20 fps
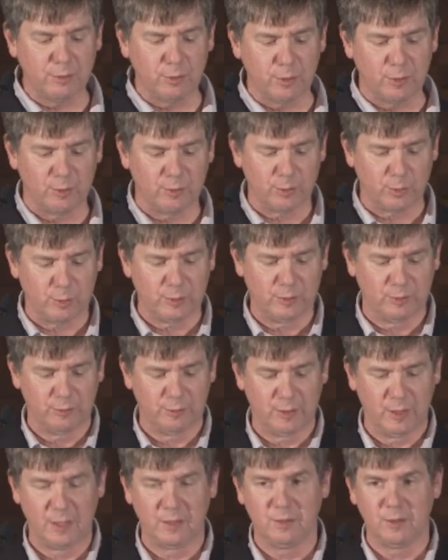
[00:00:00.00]
are the sorts of
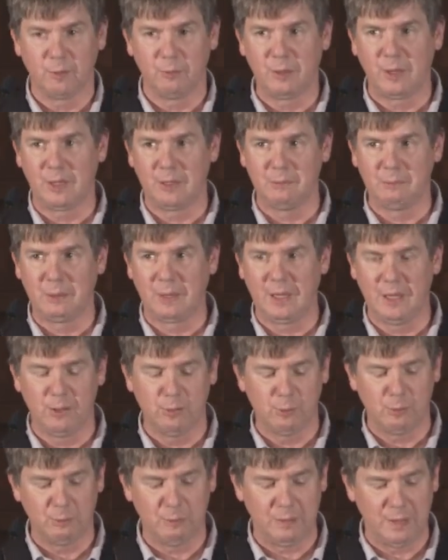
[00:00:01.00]
things that we could begin
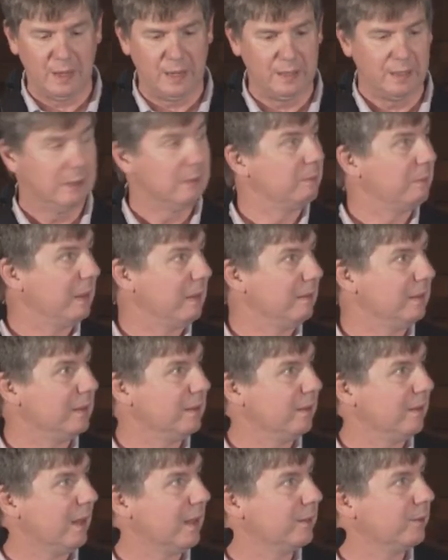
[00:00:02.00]
to apply to the
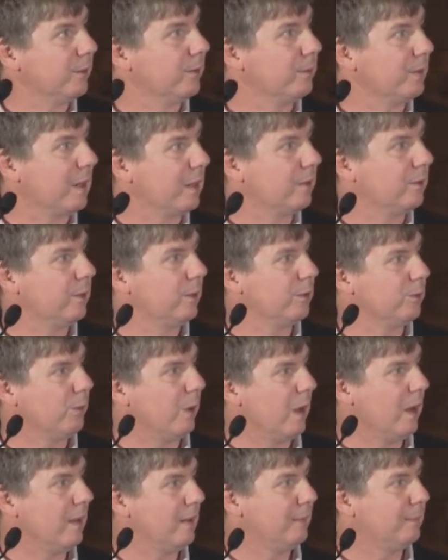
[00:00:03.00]
paleontological record as
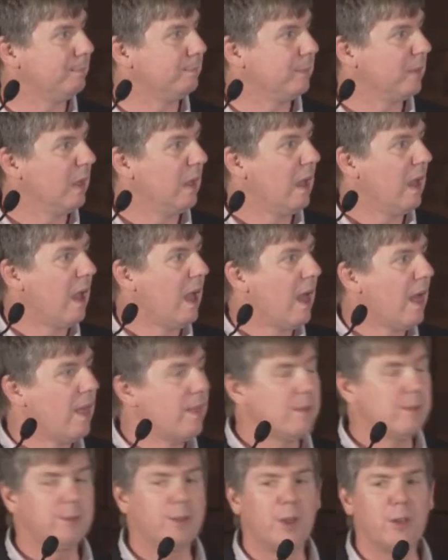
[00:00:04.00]
well.
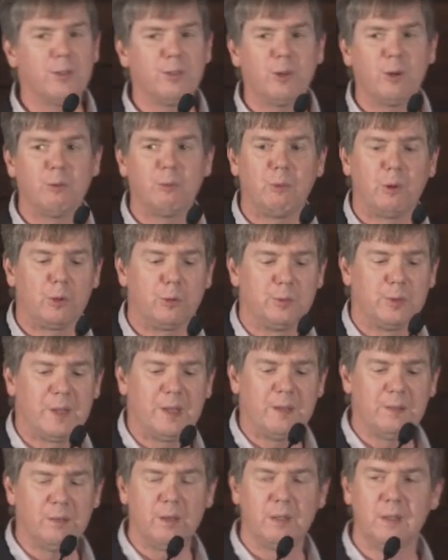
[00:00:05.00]
There's also more
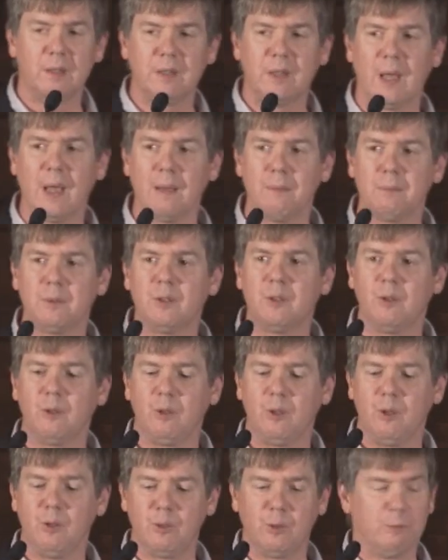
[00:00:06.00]
recent attempts to
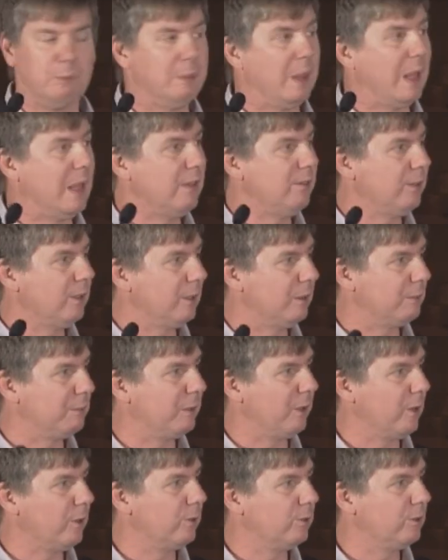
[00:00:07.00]
use a Bayesian
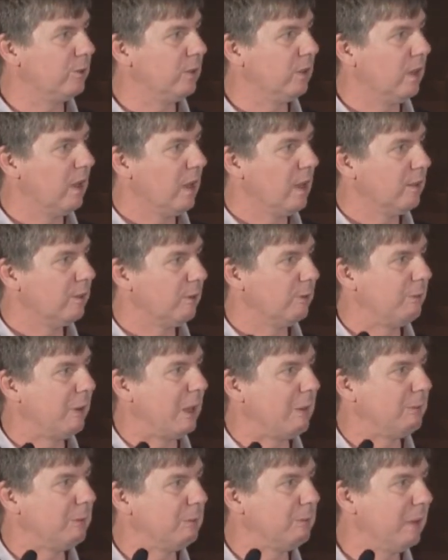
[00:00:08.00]
approach. There's a
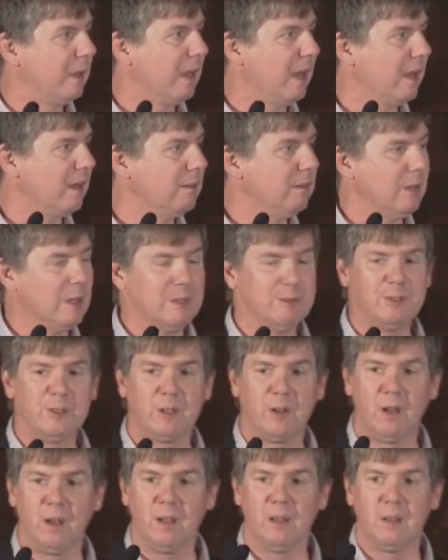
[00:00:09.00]
paper by Eklof et
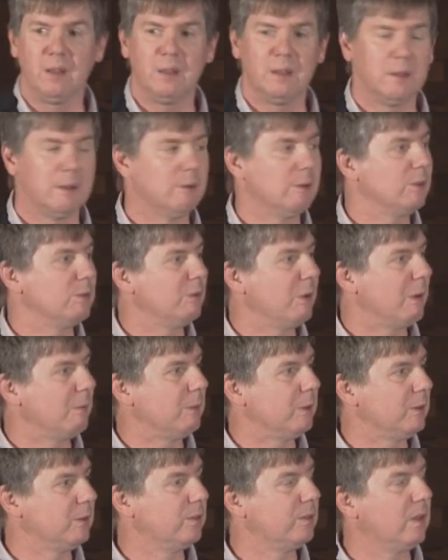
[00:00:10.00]
al. That was
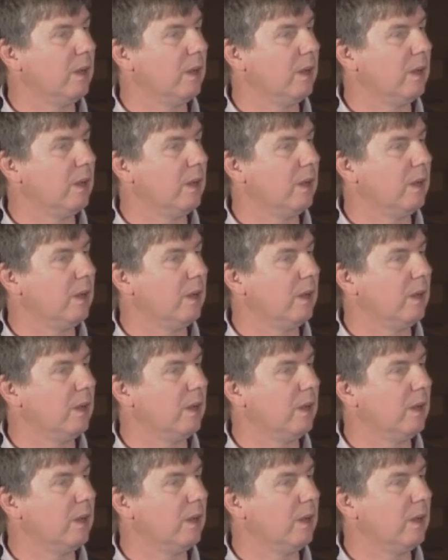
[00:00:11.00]
published